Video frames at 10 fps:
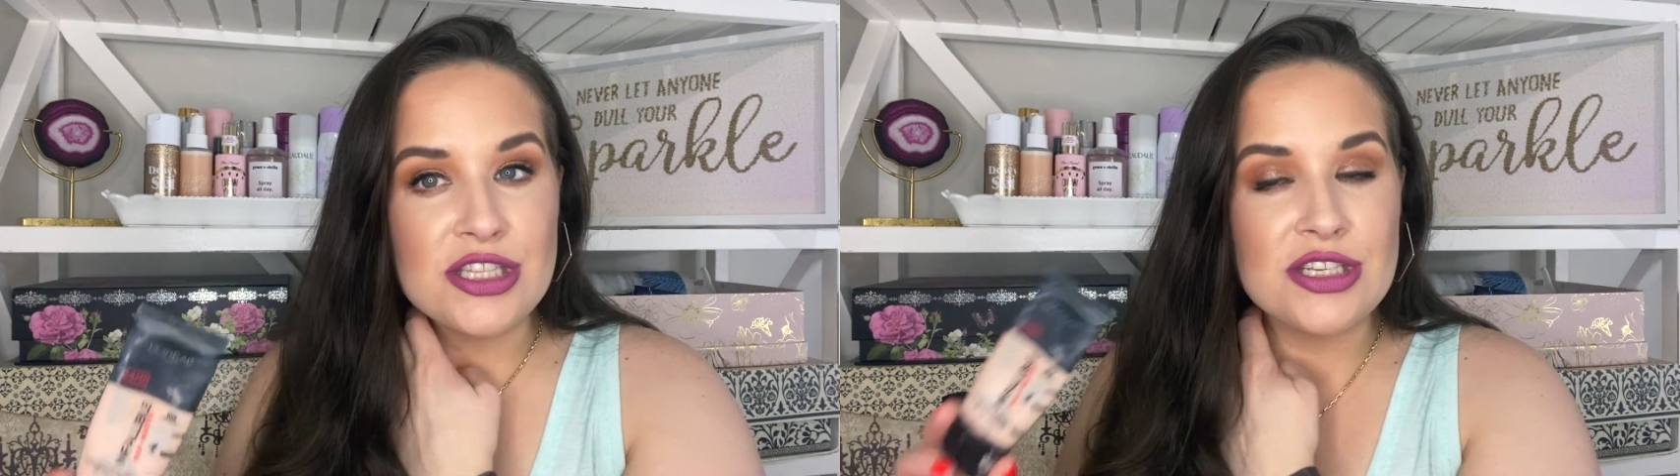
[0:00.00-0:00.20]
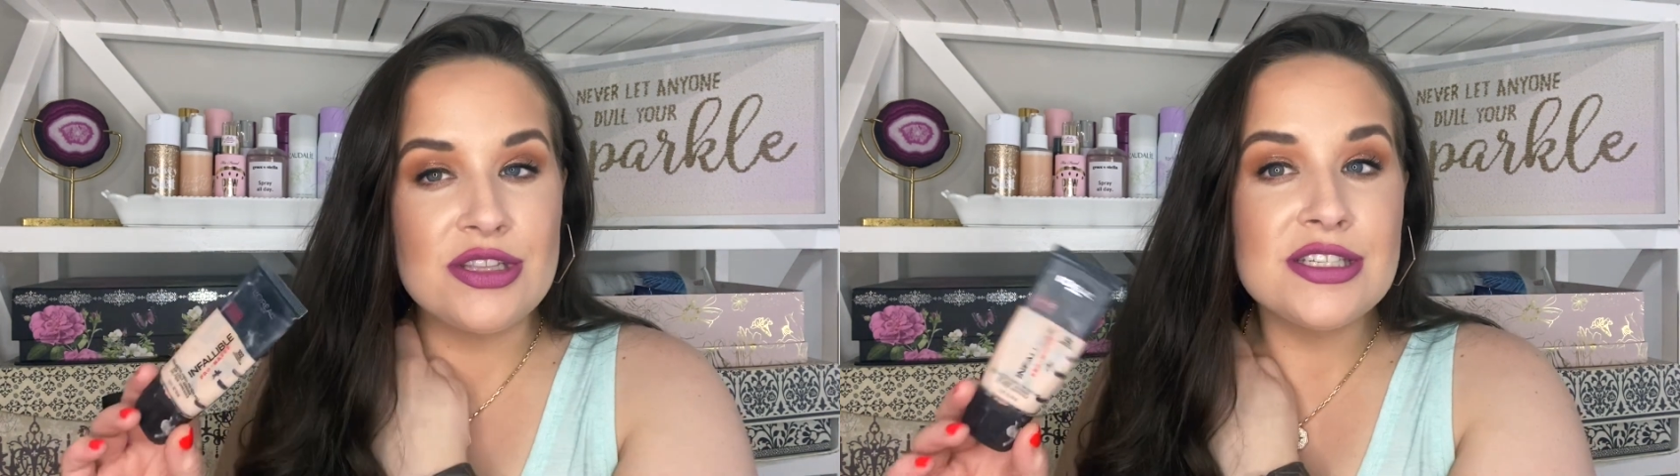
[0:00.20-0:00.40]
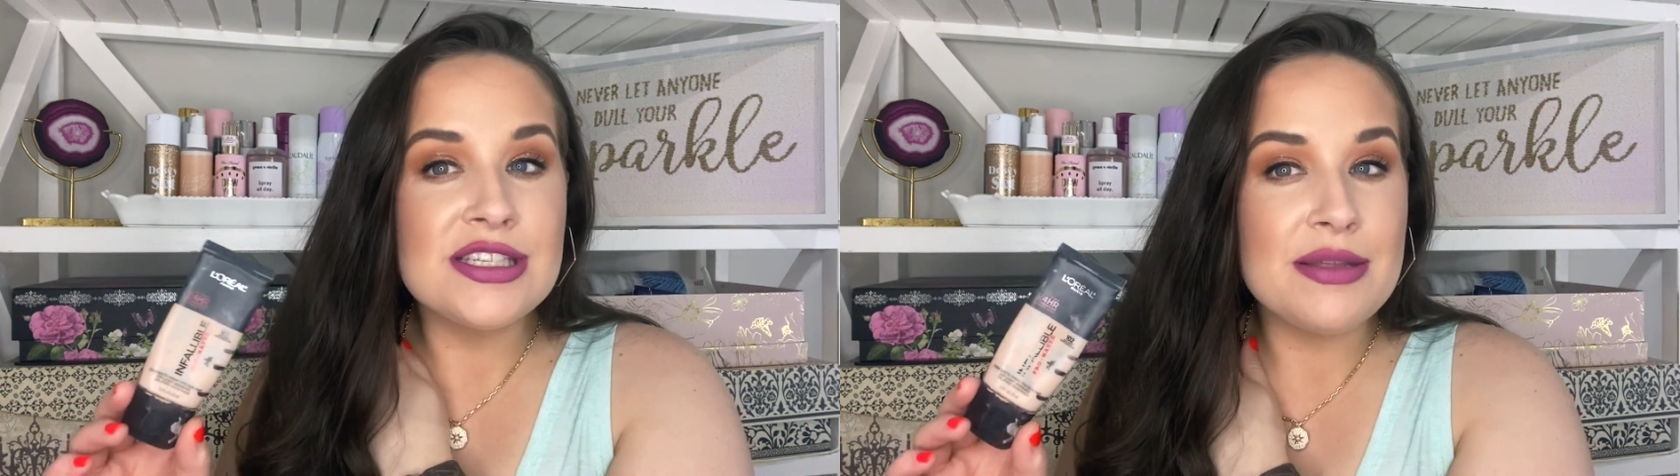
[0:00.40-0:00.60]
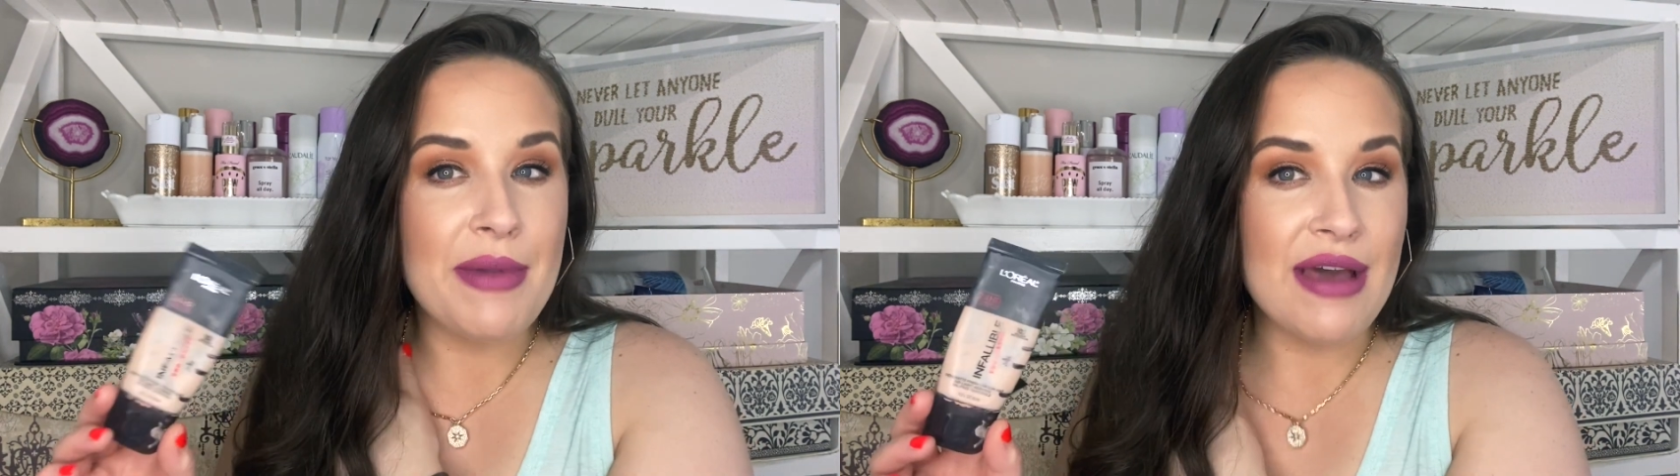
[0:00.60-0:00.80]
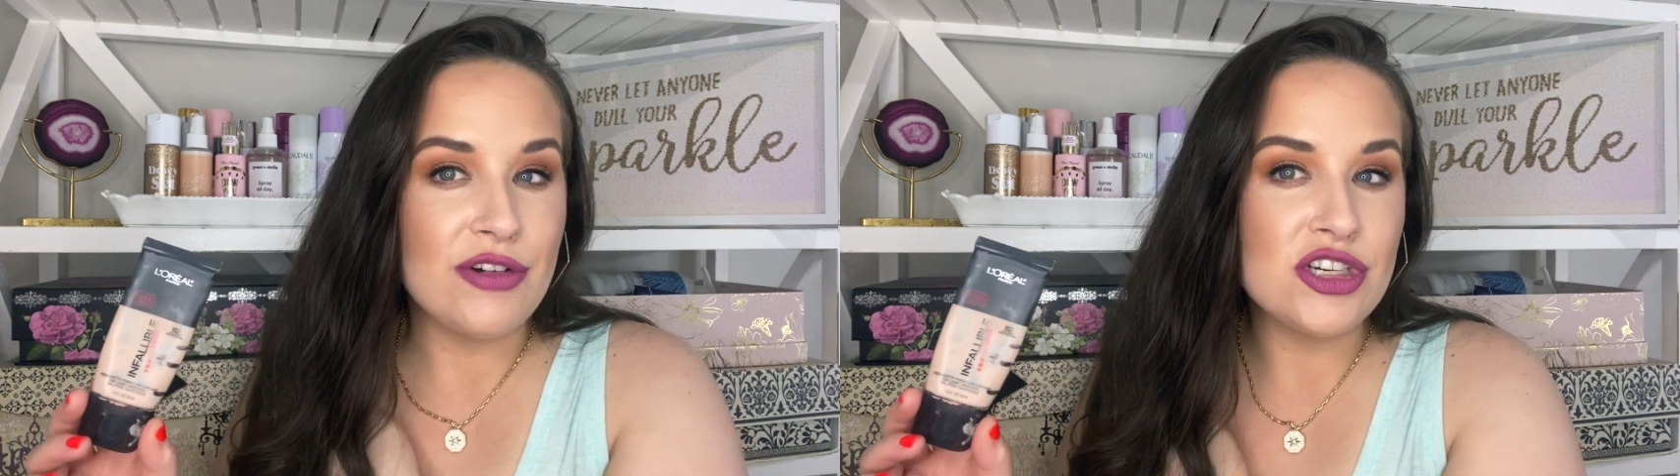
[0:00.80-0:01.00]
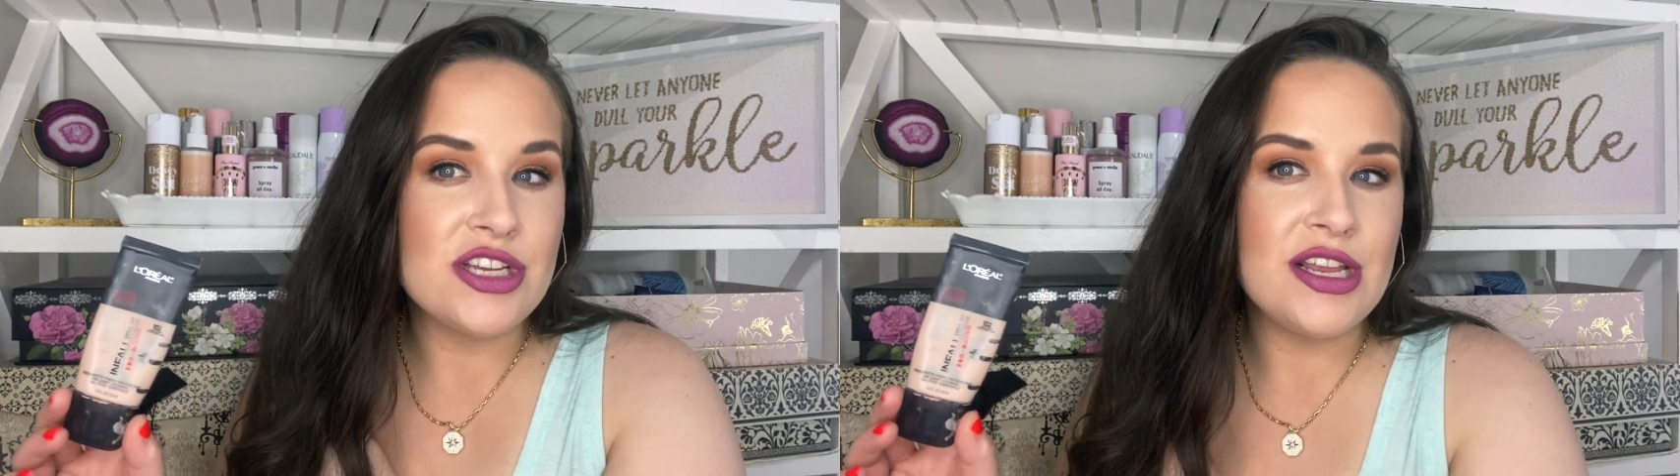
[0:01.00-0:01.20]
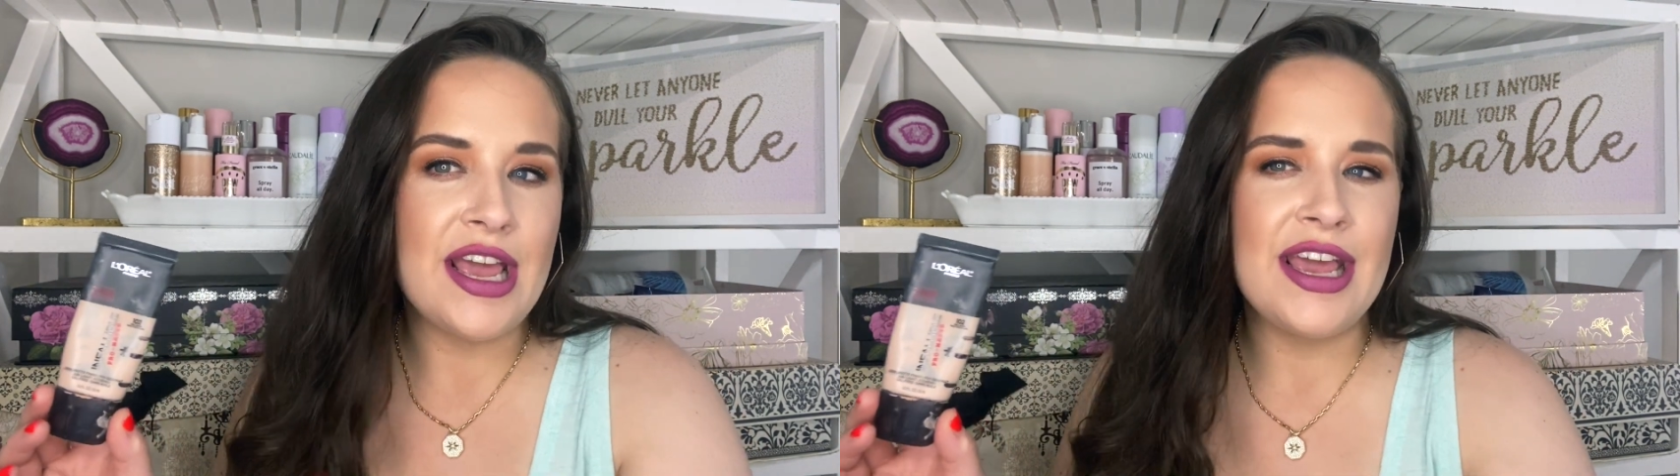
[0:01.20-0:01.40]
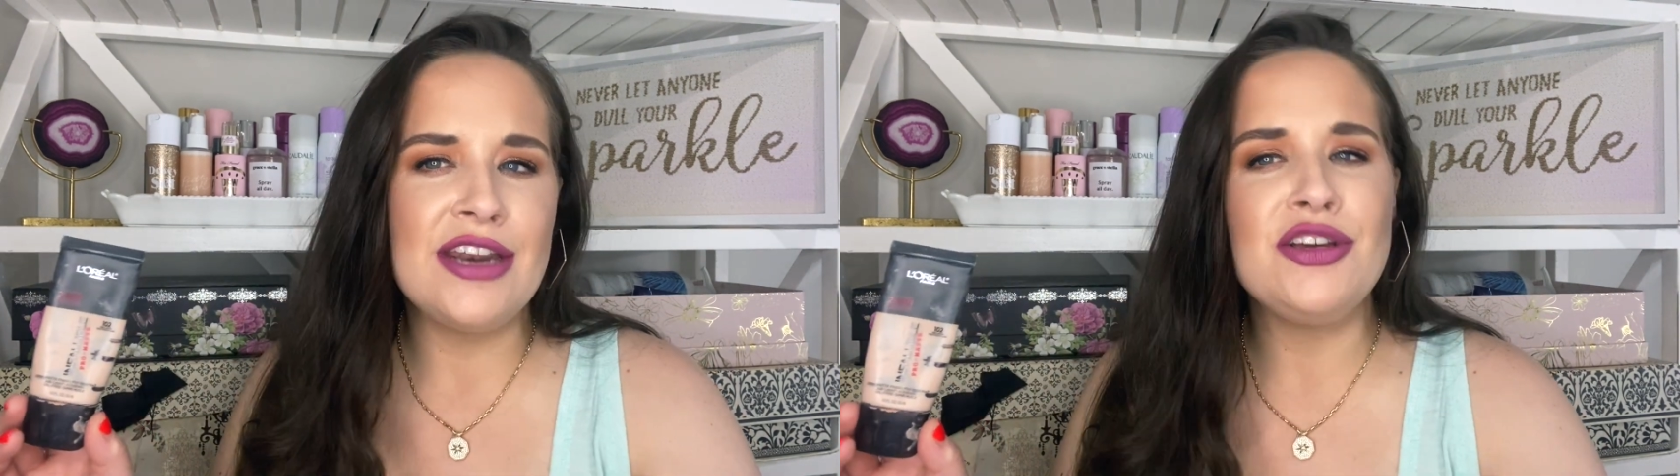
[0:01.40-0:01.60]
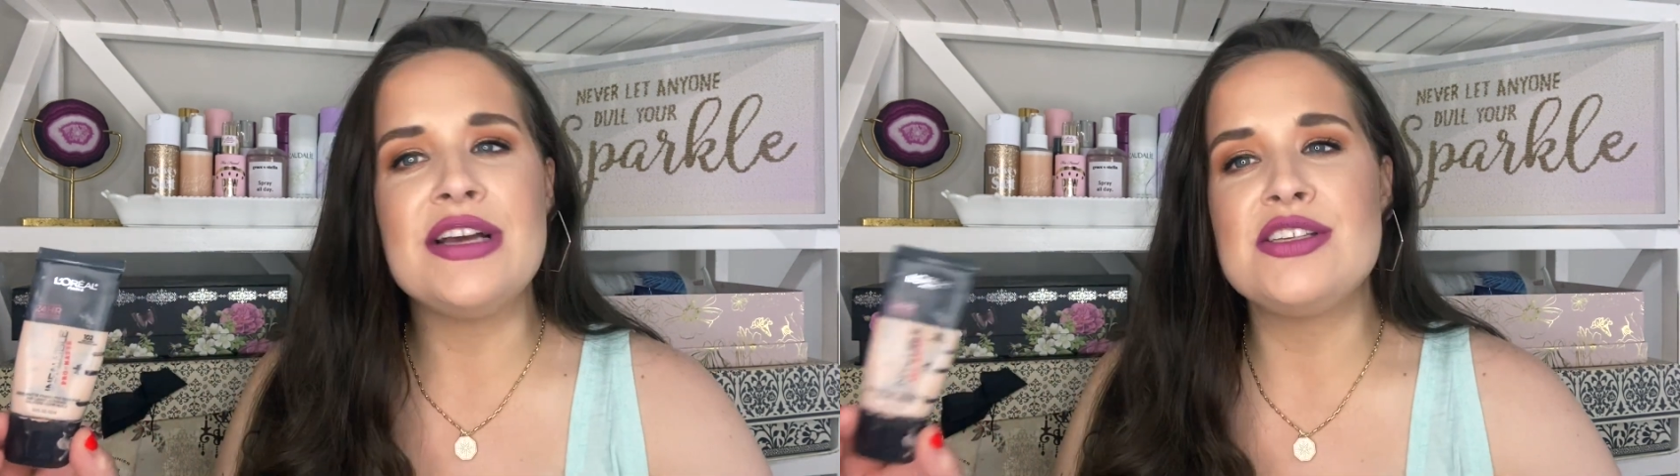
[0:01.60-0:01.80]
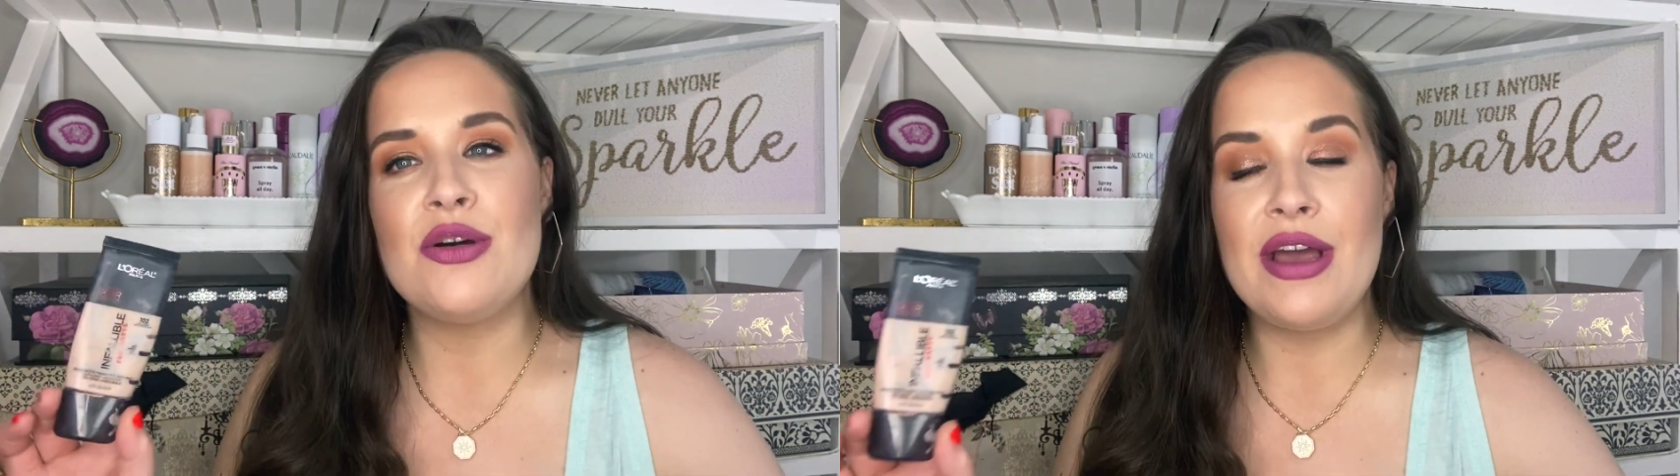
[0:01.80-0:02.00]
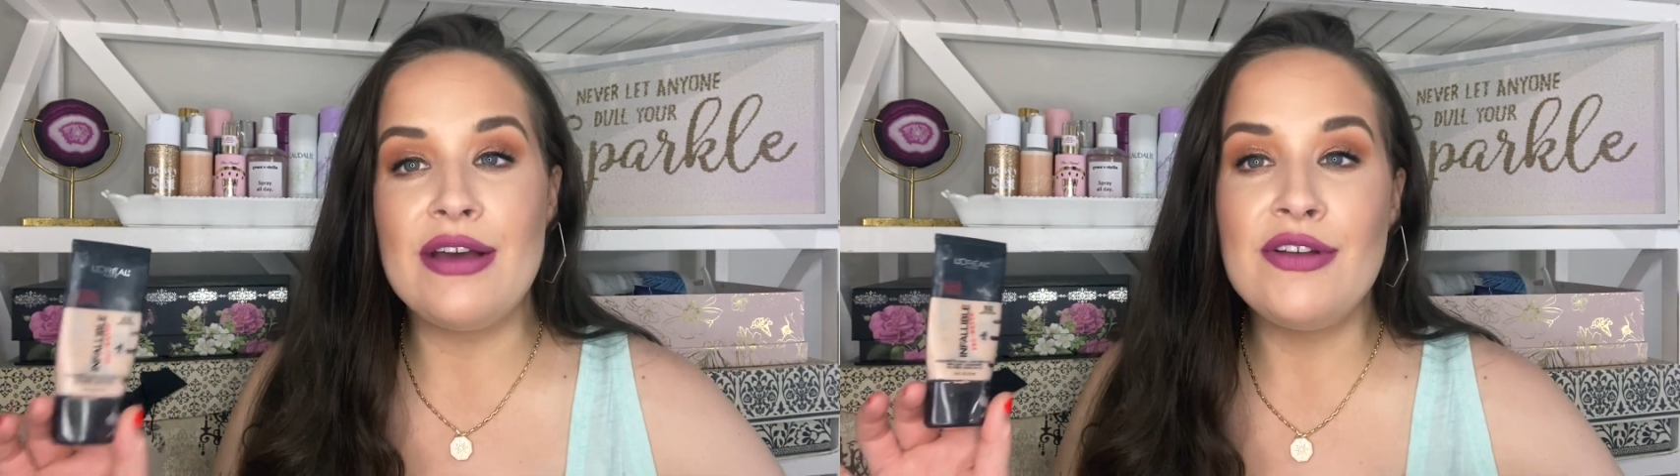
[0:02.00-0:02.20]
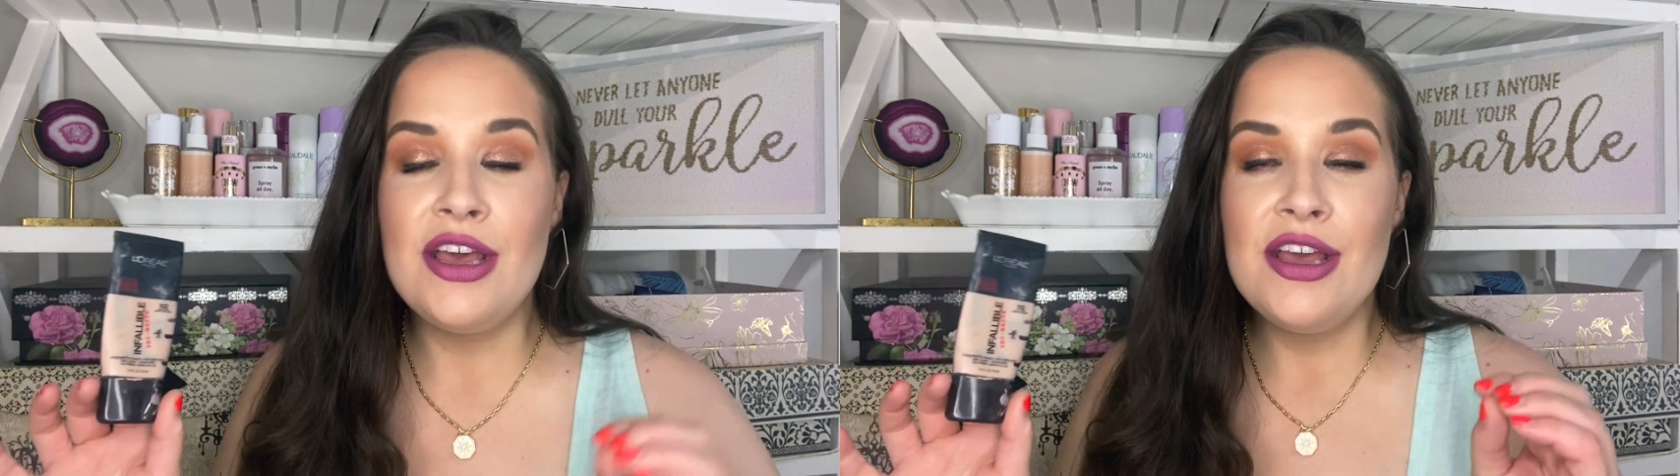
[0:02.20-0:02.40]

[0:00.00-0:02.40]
So this is the matte version, and you guys know I have